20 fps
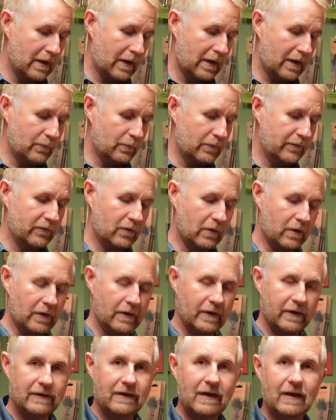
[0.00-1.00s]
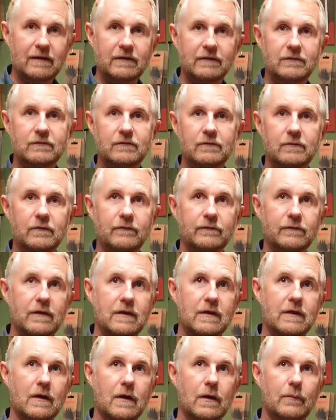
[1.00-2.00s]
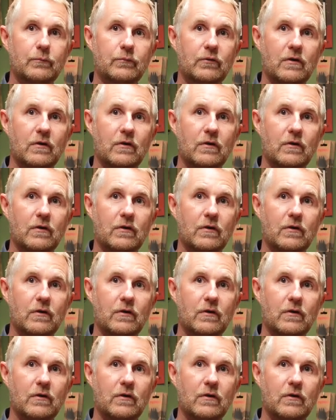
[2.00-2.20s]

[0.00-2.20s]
and we've got a canister of the